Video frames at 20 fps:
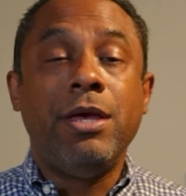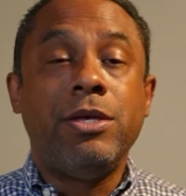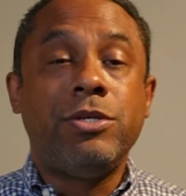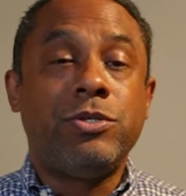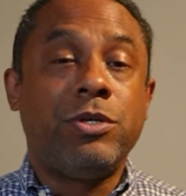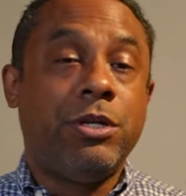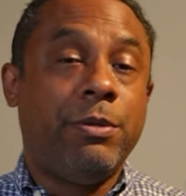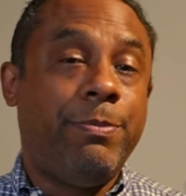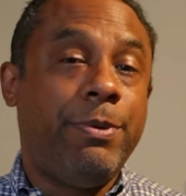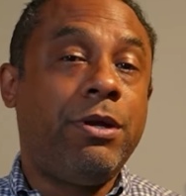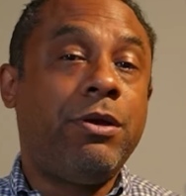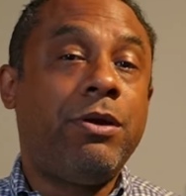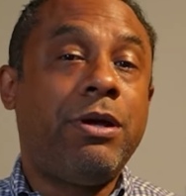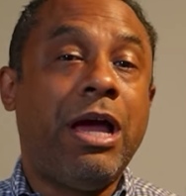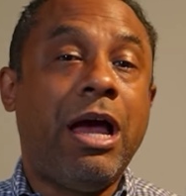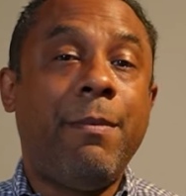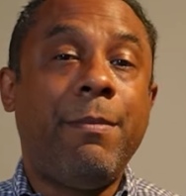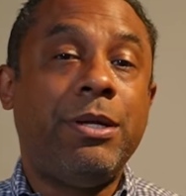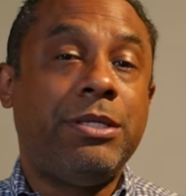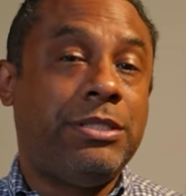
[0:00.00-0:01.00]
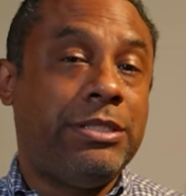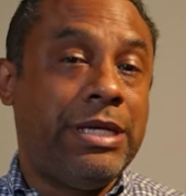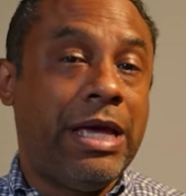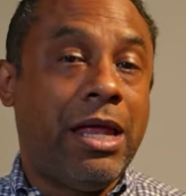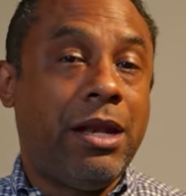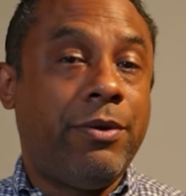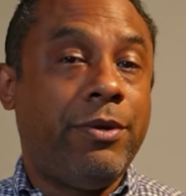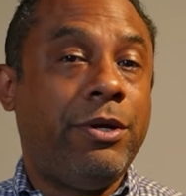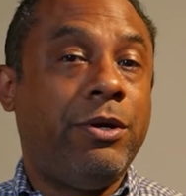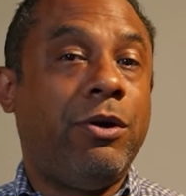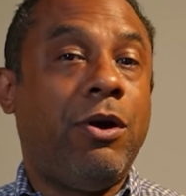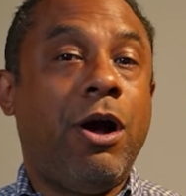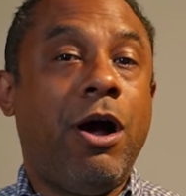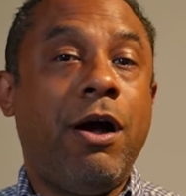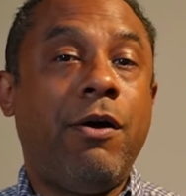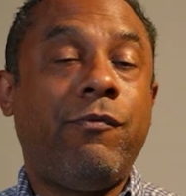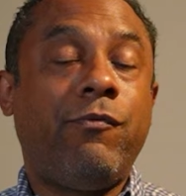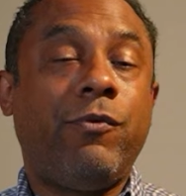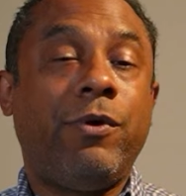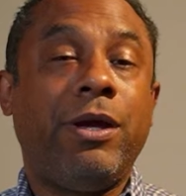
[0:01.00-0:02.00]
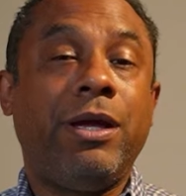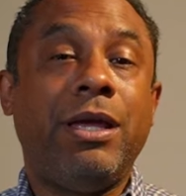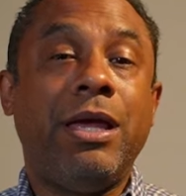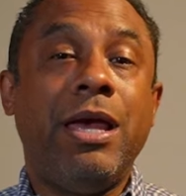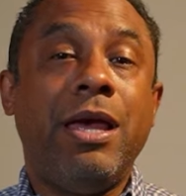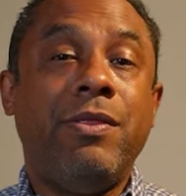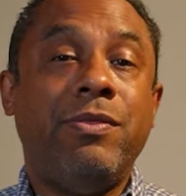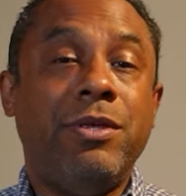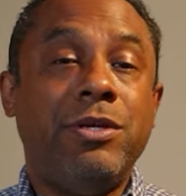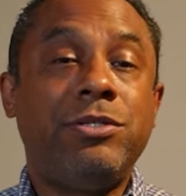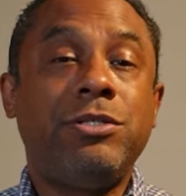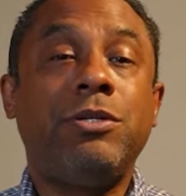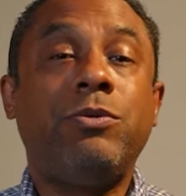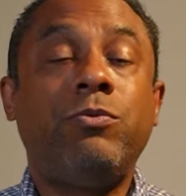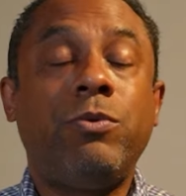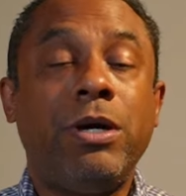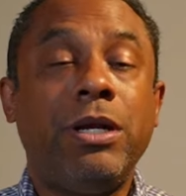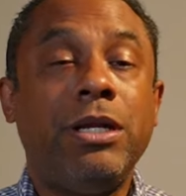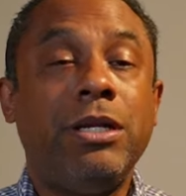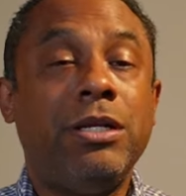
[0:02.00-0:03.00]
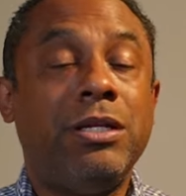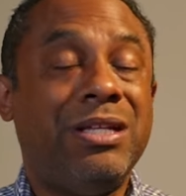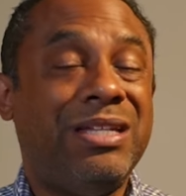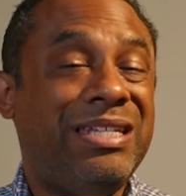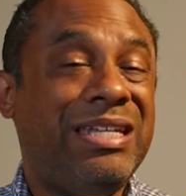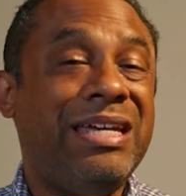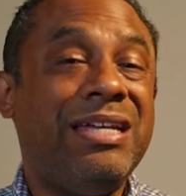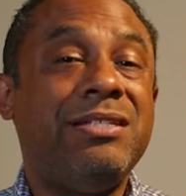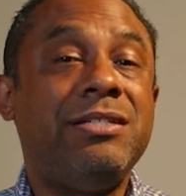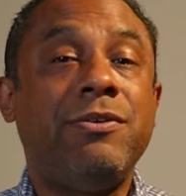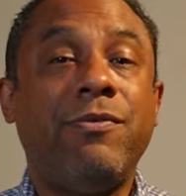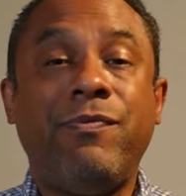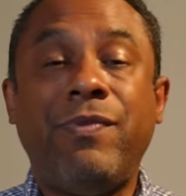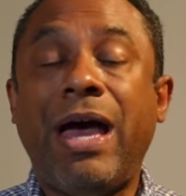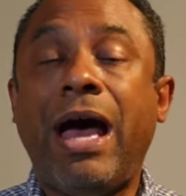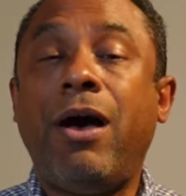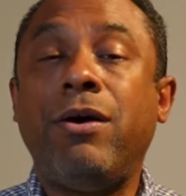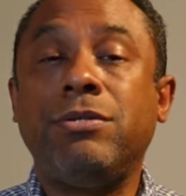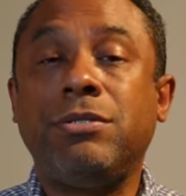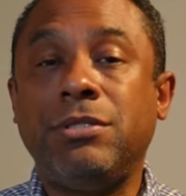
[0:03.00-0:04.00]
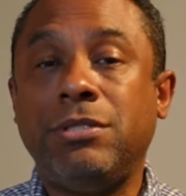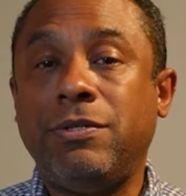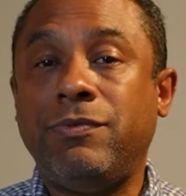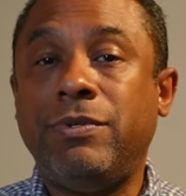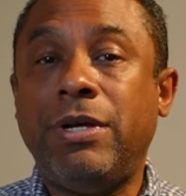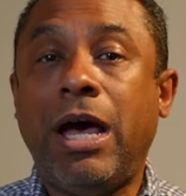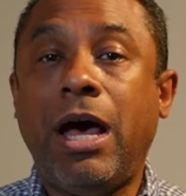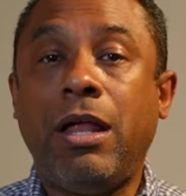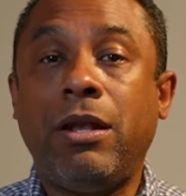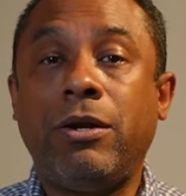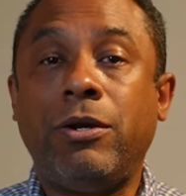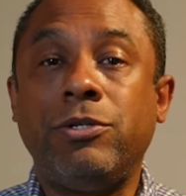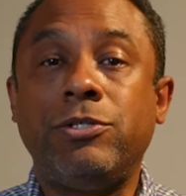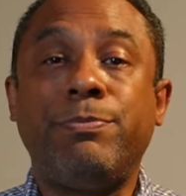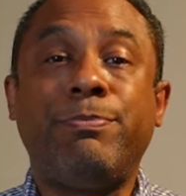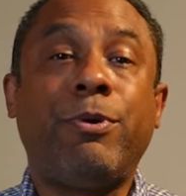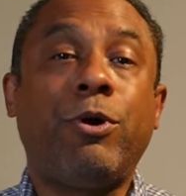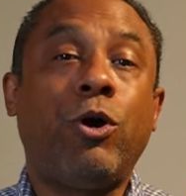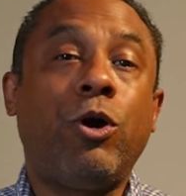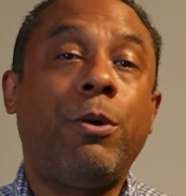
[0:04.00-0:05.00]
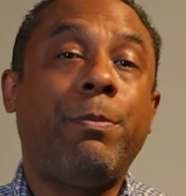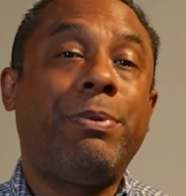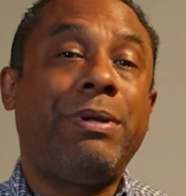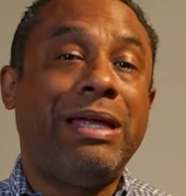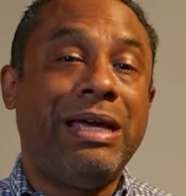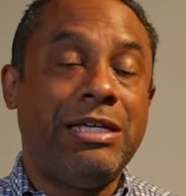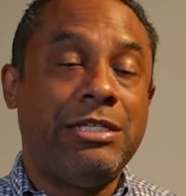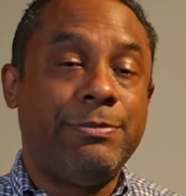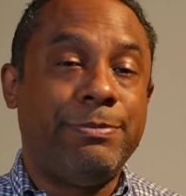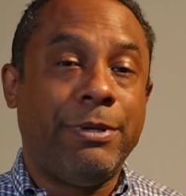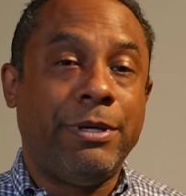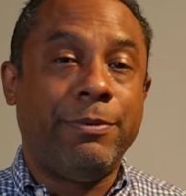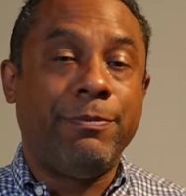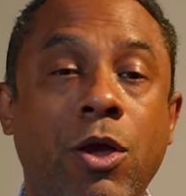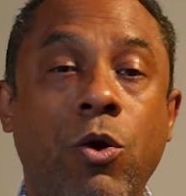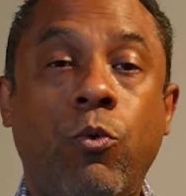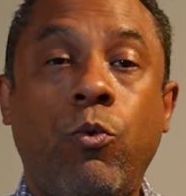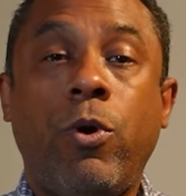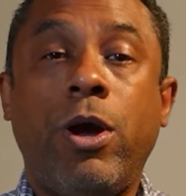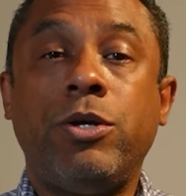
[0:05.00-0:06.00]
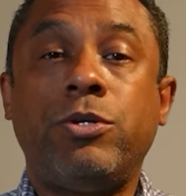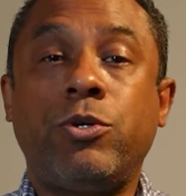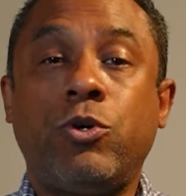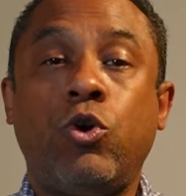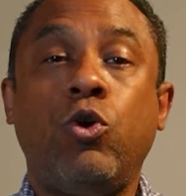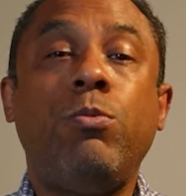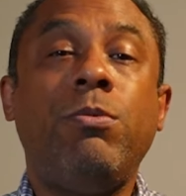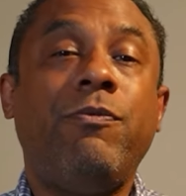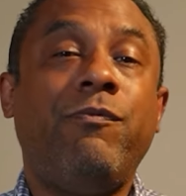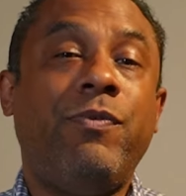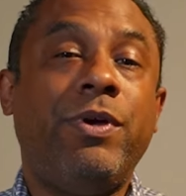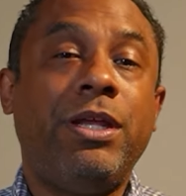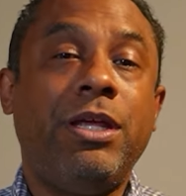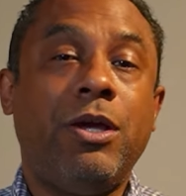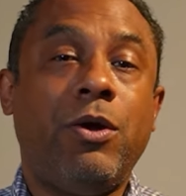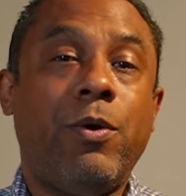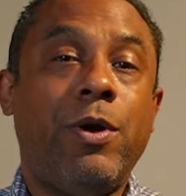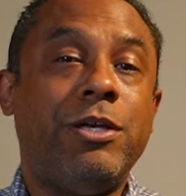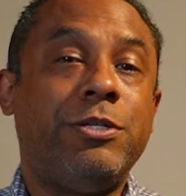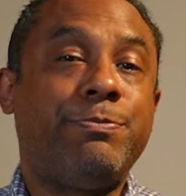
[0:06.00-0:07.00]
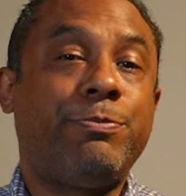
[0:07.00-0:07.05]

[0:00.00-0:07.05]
So depending on how much salary you're offering, this could run into the tens of thousands of dollars per placement. Whereas recruitment video has